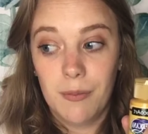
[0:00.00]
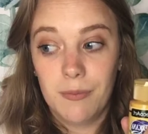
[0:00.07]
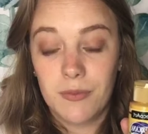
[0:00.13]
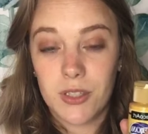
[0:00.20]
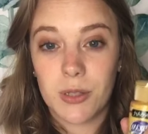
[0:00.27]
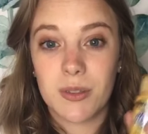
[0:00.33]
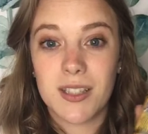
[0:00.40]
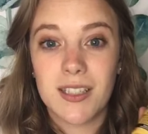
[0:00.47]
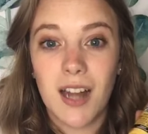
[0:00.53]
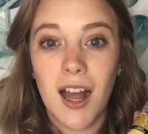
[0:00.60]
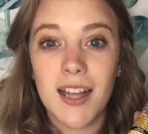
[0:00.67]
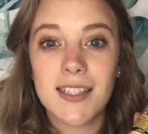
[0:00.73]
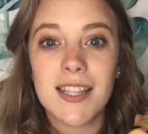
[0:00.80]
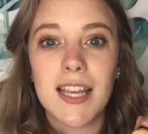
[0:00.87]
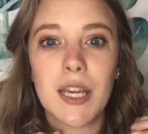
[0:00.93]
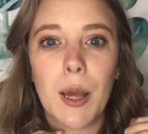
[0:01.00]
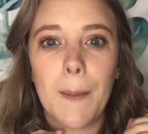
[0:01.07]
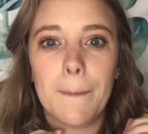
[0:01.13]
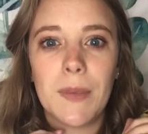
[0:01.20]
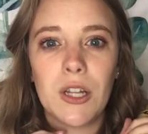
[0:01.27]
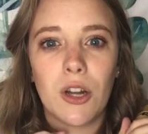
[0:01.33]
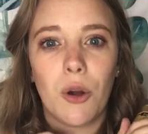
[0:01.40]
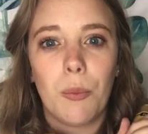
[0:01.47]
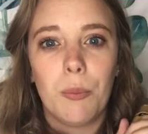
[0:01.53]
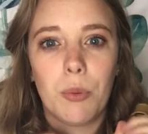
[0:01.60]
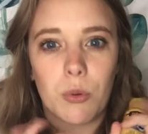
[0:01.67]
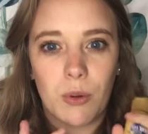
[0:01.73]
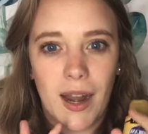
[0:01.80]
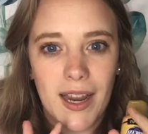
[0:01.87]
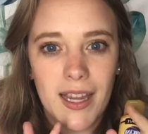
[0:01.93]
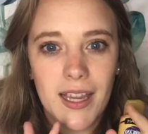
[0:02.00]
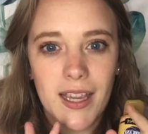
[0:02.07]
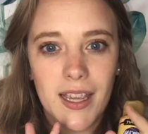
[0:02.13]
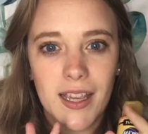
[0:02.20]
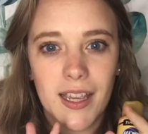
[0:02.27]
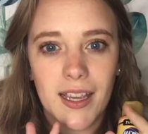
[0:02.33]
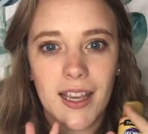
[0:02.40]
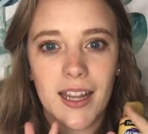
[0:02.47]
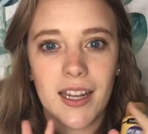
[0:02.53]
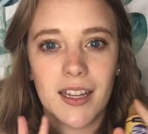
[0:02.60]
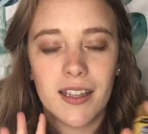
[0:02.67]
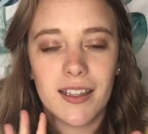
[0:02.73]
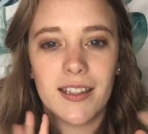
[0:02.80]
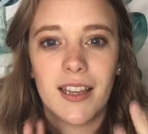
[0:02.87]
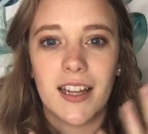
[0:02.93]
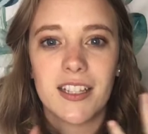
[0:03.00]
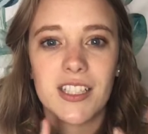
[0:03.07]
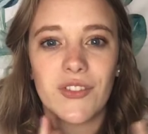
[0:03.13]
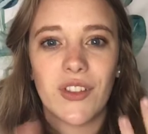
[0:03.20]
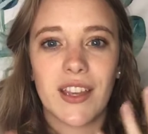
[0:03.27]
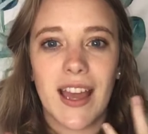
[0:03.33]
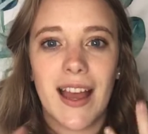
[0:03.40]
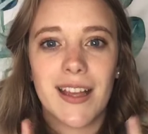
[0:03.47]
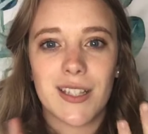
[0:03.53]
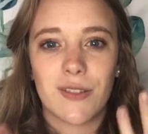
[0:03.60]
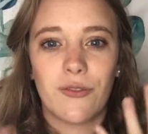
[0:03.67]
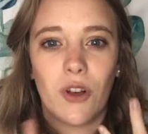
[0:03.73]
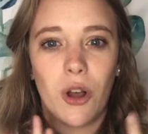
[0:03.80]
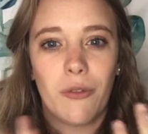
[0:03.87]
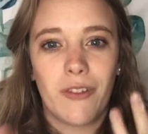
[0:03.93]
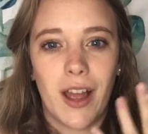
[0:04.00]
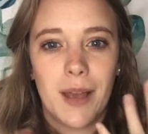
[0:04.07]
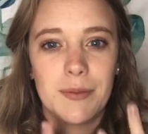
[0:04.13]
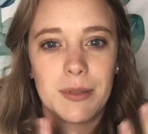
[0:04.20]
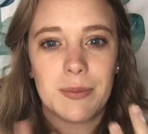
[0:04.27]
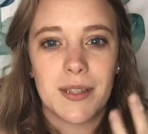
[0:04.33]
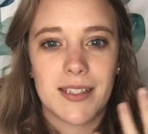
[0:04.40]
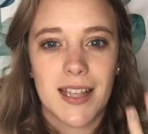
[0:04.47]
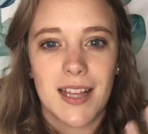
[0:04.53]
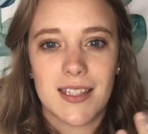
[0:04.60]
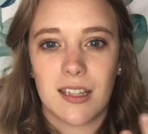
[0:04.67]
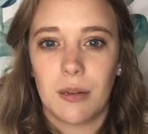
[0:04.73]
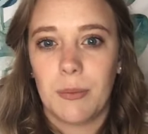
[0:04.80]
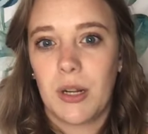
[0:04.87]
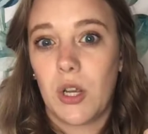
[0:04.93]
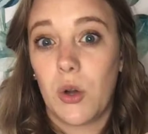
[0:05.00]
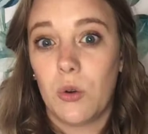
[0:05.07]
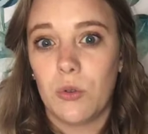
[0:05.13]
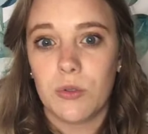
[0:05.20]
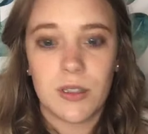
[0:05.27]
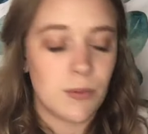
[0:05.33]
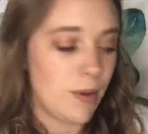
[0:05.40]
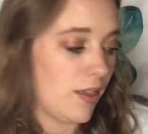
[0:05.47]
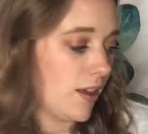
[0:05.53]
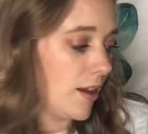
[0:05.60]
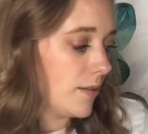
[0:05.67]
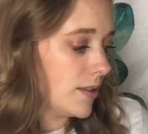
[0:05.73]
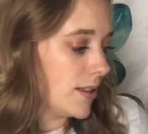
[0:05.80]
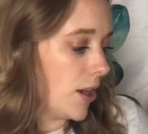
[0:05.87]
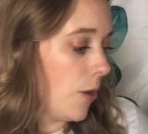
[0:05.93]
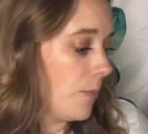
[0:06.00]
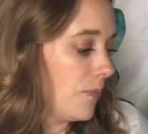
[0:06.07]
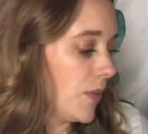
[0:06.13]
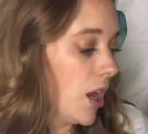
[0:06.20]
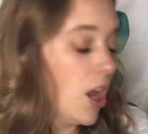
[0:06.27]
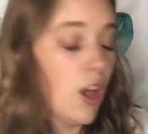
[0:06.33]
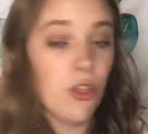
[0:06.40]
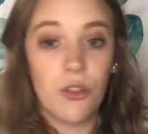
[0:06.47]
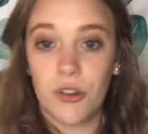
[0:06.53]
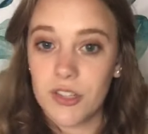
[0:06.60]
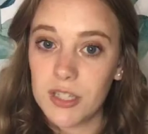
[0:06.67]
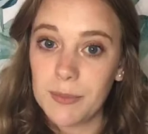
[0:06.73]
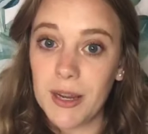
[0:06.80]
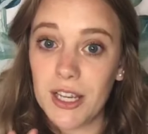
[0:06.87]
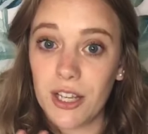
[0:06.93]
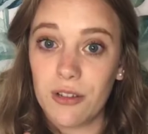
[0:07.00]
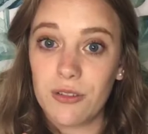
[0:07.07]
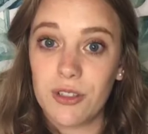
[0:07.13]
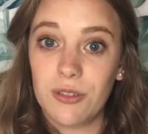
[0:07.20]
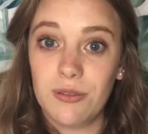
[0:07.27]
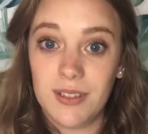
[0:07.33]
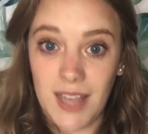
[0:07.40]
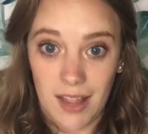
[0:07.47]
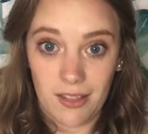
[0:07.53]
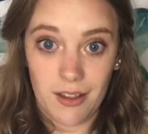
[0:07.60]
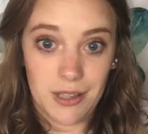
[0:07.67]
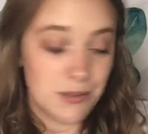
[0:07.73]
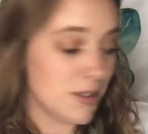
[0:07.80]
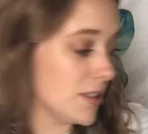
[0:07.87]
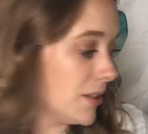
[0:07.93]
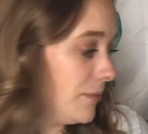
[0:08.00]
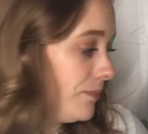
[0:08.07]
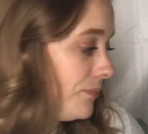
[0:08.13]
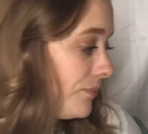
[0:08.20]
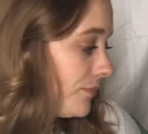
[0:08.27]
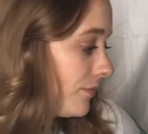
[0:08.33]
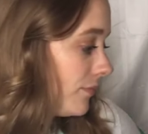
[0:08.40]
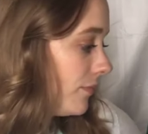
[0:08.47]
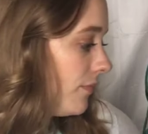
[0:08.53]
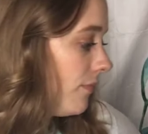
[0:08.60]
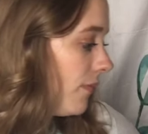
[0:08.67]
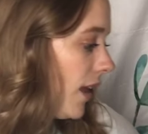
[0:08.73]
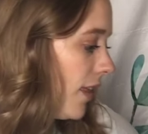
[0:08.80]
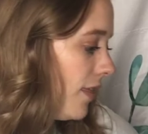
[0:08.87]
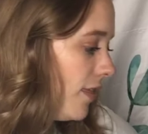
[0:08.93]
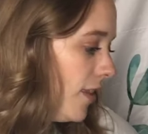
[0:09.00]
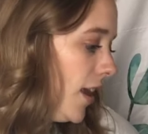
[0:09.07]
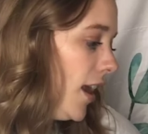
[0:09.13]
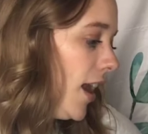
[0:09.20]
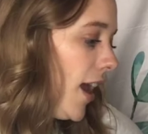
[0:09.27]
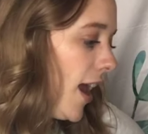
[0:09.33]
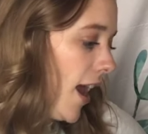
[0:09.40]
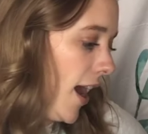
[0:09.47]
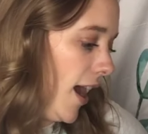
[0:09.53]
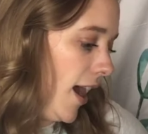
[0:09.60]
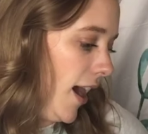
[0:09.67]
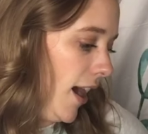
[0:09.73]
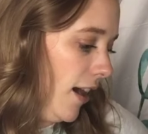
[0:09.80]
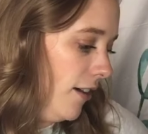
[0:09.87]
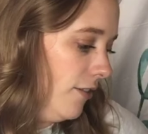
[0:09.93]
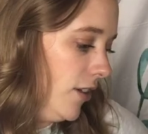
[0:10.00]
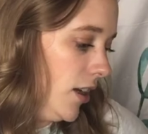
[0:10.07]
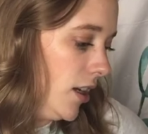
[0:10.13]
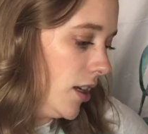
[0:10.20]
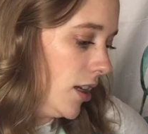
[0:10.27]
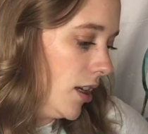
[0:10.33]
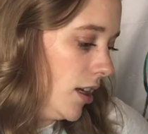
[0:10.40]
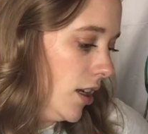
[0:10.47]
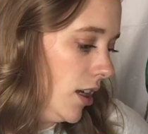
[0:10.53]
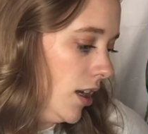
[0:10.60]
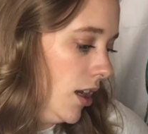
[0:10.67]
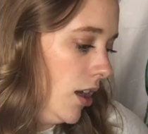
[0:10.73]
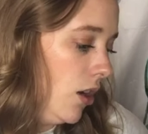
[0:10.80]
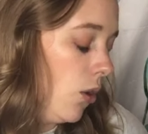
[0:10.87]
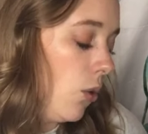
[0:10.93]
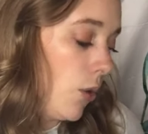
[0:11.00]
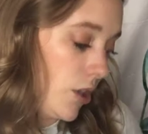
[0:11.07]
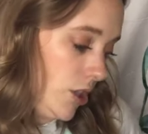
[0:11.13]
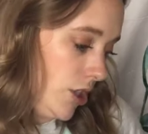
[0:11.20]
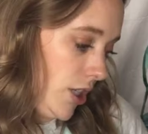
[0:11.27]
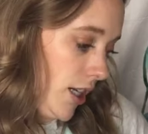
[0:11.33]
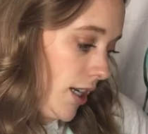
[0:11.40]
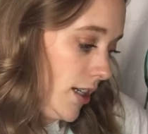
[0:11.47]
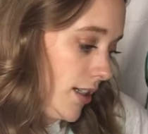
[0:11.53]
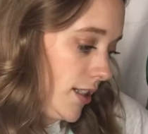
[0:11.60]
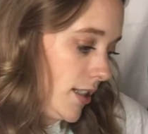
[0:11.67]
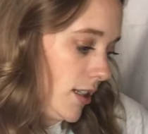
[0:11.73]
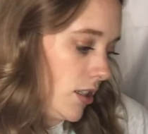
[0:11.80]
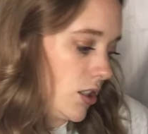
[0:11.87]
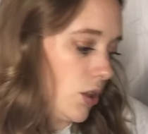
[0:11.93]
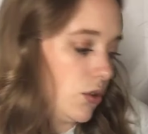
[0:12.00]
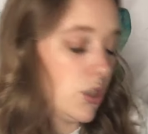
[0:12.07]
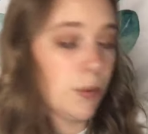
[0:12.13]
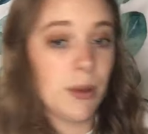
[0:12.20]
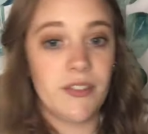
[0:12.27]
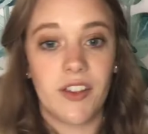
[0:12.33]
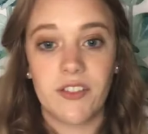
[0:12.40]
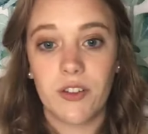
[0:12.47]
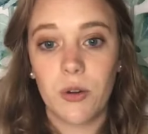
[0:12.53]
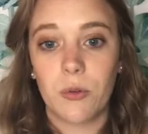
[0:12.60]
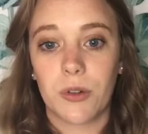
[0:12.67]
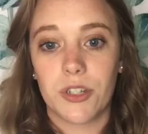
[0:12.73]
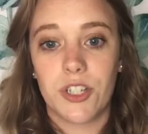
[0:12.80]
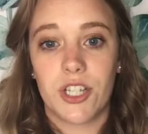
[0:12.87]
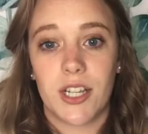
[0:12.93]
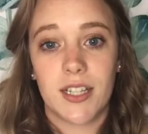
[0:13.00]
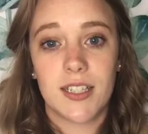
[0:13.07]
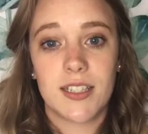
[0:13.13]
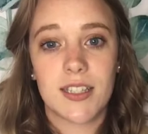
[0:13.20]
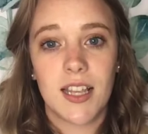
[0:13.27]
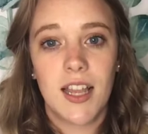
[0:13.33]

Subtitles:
So it's not as like, you know, bright. I just feel like it has fall vibes because it has a little bit of gold with it. So those are my go-to yellows. Then I have oranges. So two of my favorite oranges.